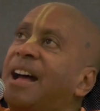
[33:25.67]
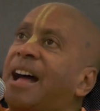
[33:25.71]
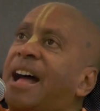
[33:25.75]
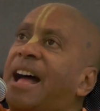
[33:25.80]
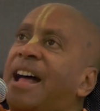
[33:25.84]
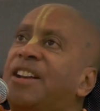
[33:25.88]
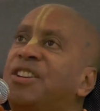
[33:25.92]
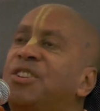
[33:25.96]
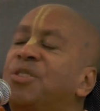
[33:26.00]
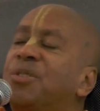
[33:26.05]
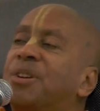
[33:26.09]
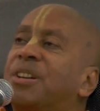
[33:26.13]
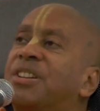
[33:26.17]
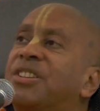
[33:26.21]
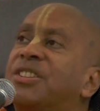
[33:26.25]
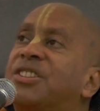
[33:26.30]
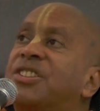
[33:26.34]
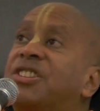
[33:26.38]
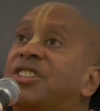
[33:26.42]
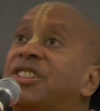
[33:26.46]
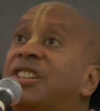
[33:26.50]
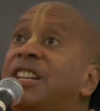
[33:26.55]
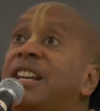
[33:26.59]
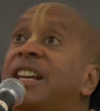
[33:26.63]
and you can
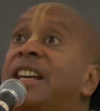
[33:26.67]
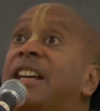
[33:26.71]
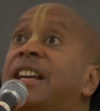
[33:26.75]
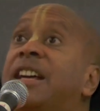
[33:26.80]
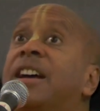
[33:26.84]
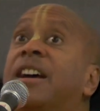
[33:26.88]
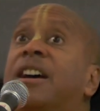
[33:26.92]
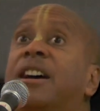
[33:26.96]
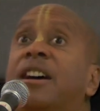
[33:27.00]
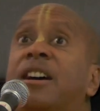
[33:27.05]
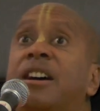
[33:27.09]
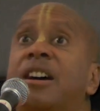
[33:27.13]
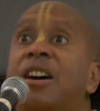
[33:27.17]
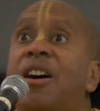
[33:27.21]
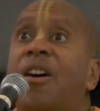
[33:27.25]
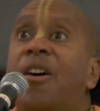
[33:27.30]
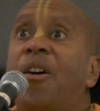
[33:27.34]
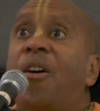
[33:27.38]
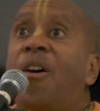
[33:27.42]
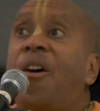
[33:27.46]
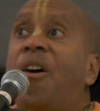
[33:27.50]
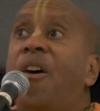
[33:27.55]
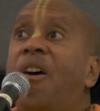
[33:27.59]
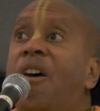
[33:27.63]
see
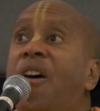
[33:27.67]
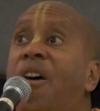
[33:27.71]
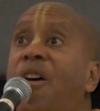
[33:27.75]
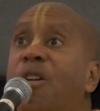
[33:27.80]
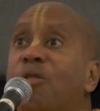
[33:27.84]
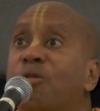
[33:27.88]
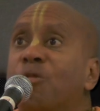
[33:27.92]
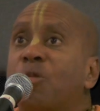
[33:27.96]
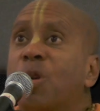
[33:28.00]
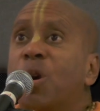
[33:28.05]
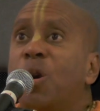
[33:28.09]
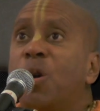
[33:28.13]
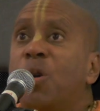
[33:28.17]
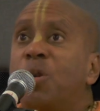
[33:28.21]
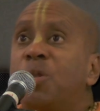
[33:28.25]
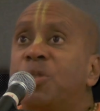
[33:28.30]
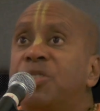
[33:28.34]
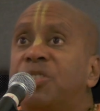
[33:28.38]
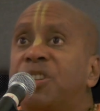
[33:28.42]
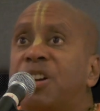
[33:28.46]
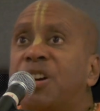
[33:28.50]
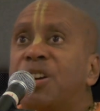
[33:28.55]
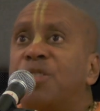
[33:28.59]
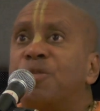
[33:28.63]
all
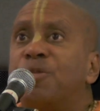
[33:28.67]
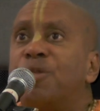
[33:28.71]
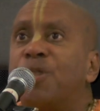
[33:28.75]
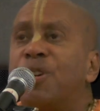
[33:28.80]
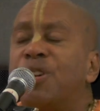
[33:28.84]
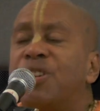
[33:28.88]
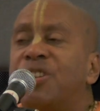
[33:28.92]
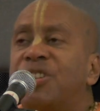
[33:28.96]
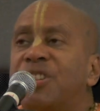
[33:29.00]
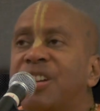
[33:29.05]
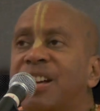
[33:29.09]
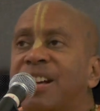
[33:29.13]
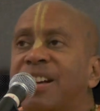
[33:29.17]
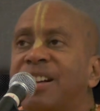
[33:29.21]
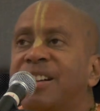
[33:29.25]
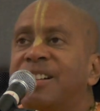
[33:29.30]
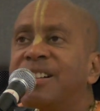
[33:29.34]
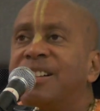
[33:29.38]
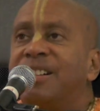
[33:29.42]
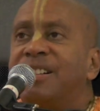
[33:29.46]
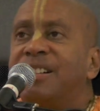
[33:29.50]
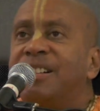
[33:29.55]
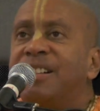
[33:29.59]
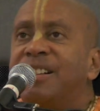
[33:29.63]
roads
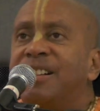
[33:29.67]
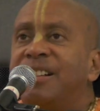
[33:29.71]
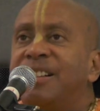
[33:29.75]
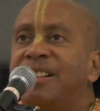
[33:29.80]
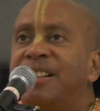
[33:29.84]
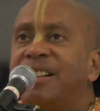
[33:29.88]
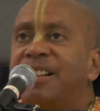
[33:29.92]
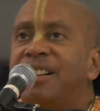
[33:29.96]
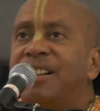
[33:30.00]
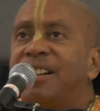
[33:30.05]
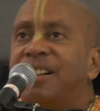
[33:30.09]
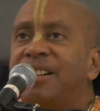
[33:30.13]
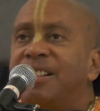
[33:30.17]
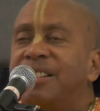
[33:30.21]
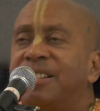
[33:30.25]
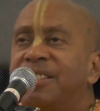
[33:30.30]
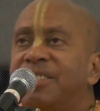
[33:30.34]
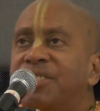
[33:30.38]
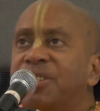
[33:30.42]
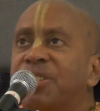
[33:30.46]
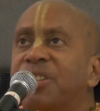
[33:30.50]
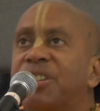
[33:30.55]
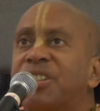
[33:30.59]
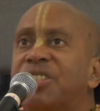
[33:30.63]
converging
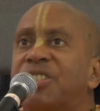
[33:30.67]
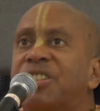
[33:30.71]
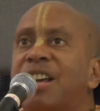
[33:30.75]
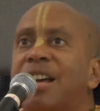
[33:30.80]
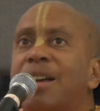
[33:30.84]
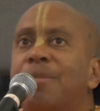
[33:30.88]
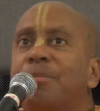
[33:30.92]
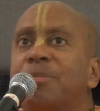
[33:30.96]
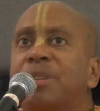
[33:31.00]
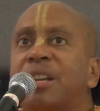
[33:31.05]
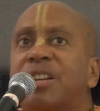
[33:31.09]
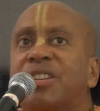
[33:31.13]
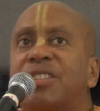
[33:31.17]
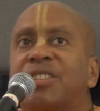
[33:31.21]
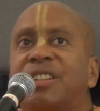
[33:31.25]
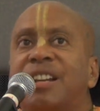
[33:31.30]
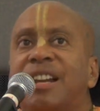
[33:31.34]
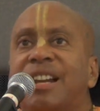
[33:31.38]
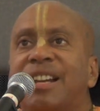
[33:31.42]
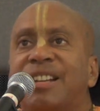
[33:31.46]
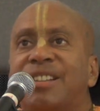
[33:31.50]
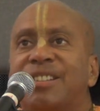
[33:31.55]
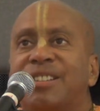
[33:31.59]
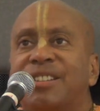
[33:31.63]
to the same
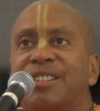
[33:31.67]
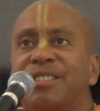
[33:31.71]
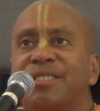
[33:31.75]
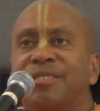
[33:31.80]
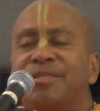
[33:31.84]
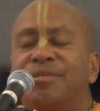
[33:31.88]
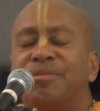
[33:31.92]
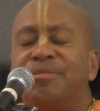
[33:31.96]
destination.